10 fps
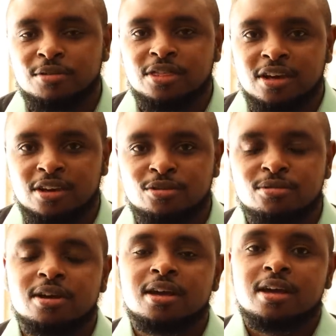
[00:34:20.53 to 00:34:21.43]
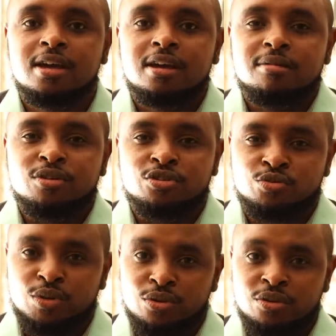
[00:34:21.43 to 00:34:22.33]
We thank you,
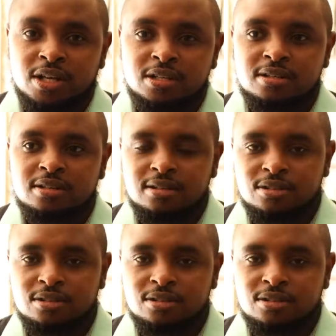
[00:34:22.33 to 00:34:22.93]
because we know that